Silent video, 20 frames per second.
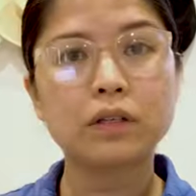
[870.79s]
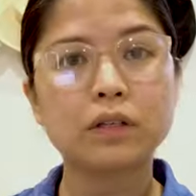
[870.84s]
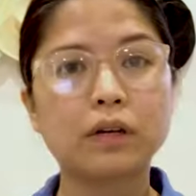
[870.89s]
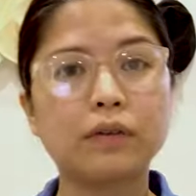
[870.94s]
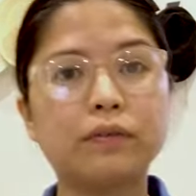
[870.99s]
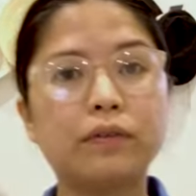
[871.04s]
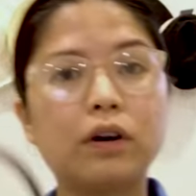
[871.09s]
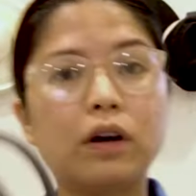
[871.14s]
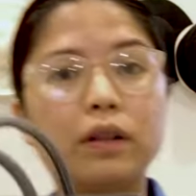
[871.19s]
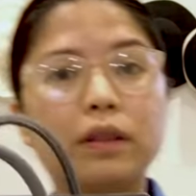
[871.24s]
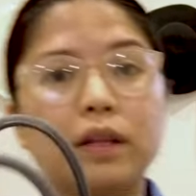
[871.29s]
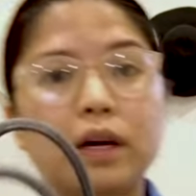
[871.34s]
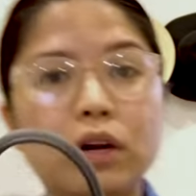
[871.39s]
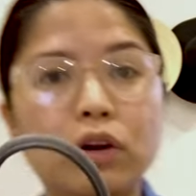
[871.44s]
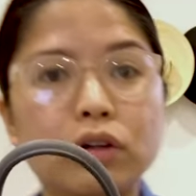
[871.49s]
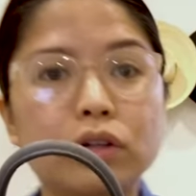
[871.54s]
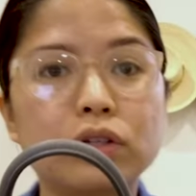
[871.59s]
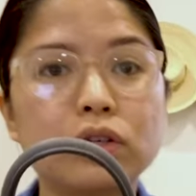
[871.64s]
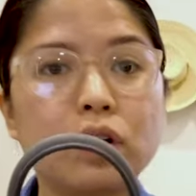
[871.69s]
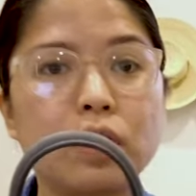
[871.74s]
So I've got that
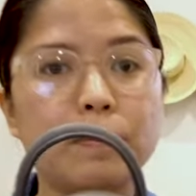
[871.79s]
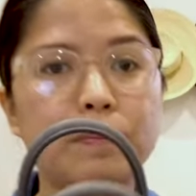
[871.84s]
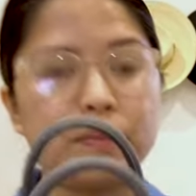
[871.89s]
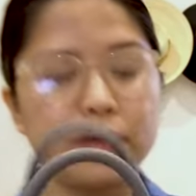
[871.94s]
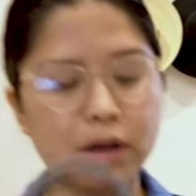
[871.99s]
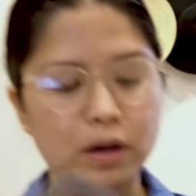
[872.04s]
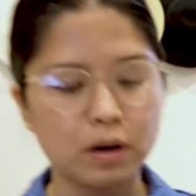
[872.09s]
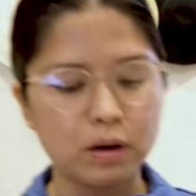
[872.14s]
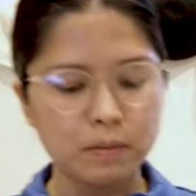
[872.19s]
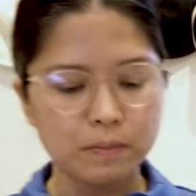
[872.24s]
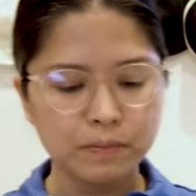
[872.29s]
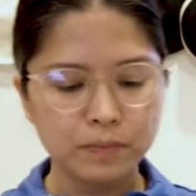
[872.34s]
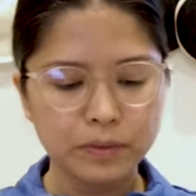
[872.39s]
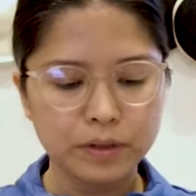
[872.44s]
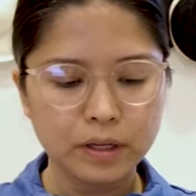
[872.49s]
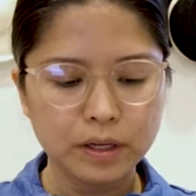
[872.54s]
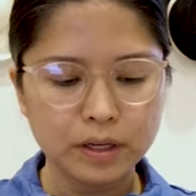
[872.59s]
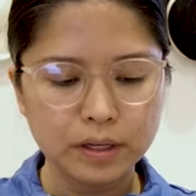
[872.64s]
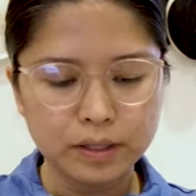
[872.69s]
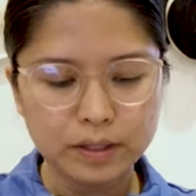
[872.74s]
on top there.
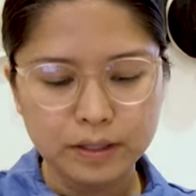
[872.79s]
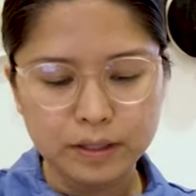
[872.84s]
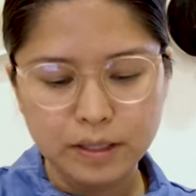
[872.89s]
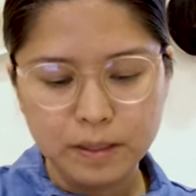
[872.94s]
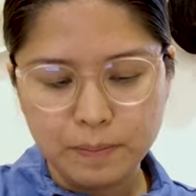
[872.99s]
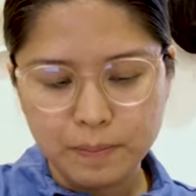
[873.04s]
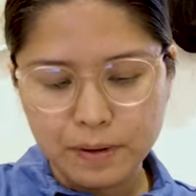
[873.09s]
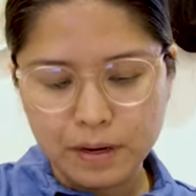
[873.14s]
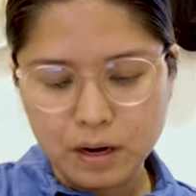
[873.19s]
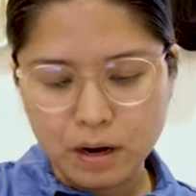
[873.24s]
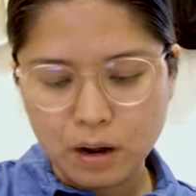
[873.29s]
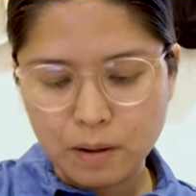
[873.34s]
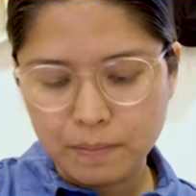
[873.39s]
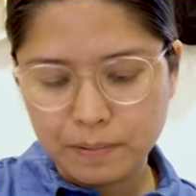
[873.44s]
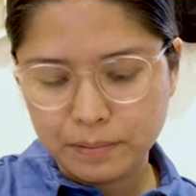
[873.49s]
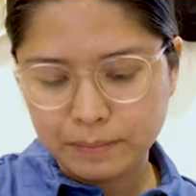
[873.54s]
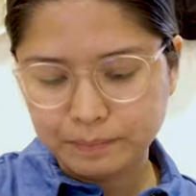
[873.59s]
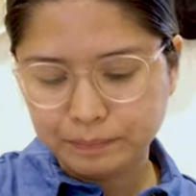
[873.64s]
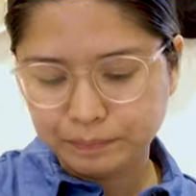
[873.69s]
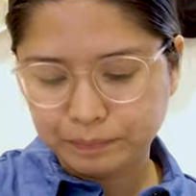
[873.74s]
Zip it up.